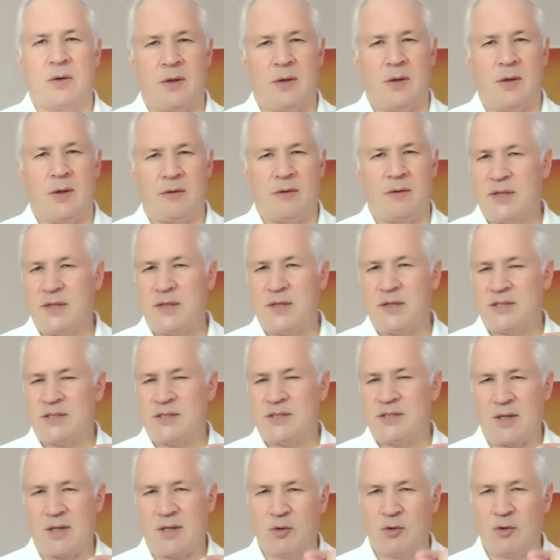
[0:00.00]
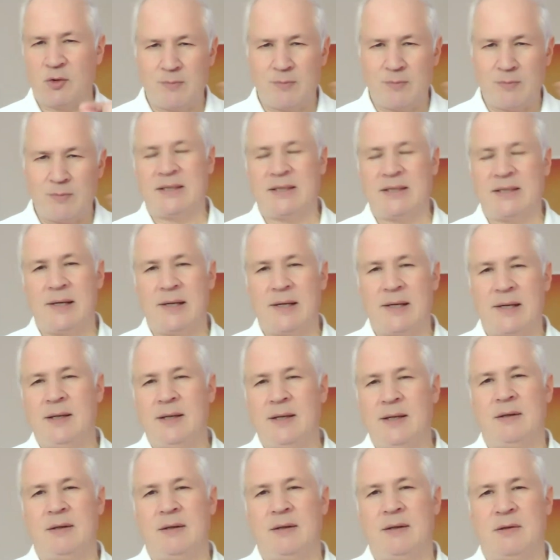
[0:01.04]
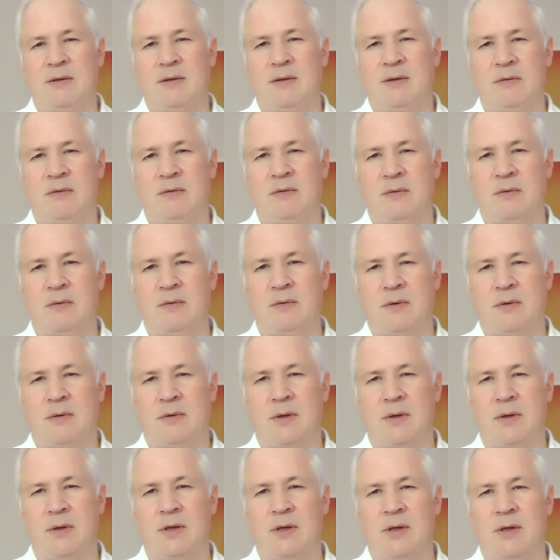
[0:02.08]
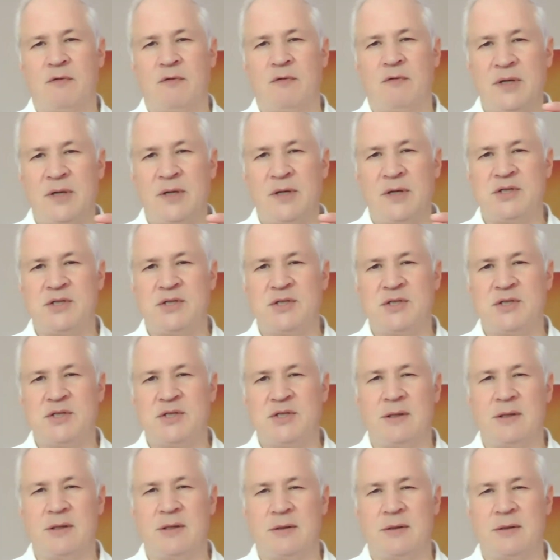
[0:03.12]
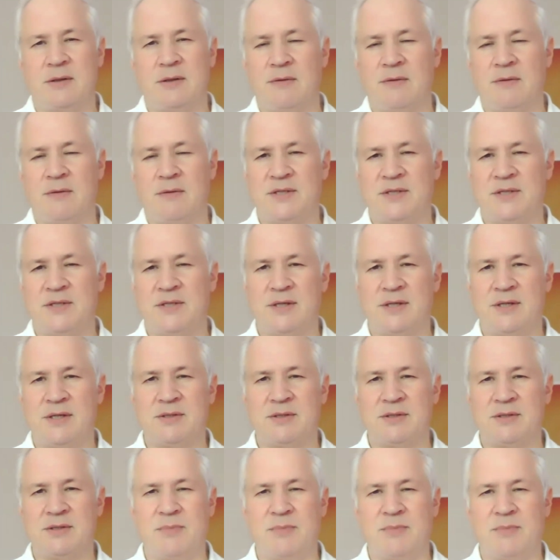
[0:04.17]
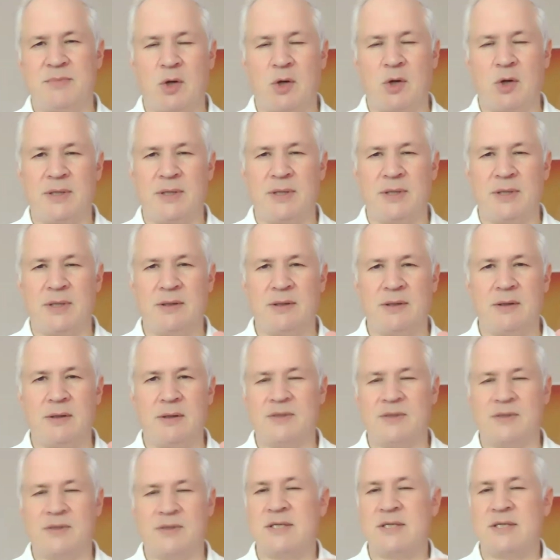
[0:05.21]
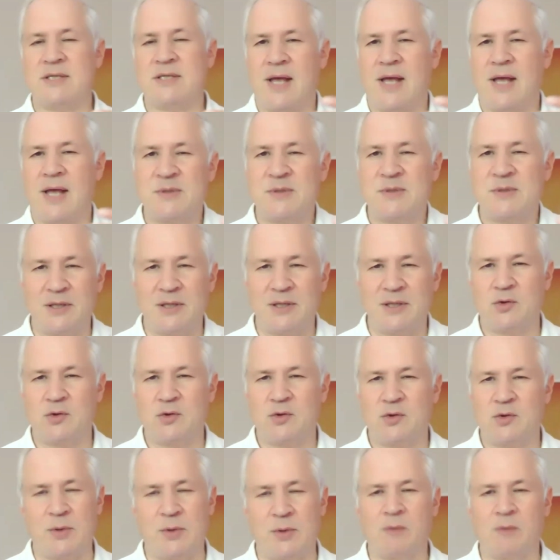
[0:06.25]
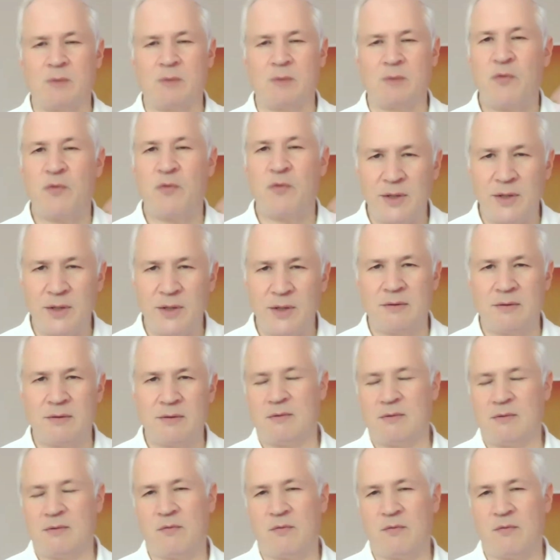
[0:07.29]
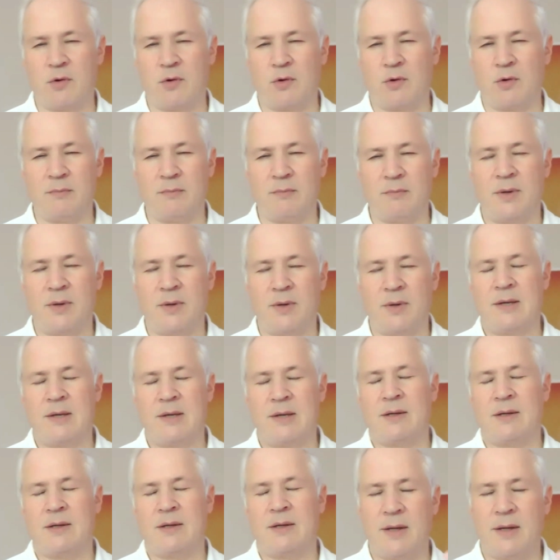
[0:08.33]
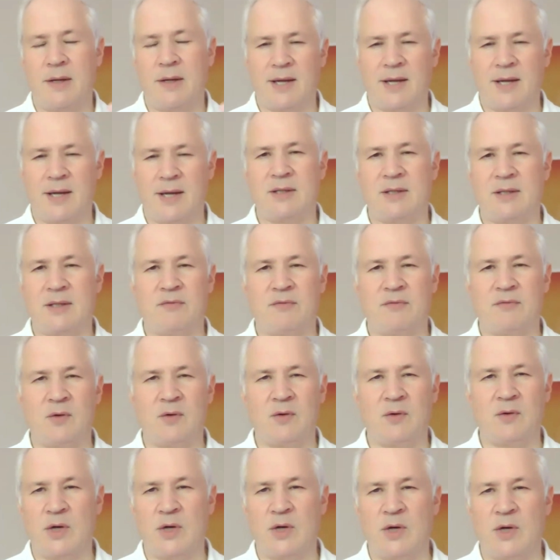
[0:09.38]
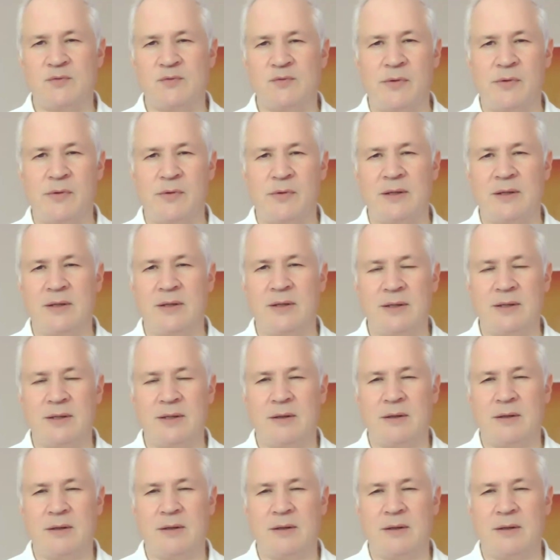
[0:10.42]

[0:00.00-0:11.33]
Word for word: This is automatically uh, finishing this is becoming this is helps me to become free from negative and wasteful thinking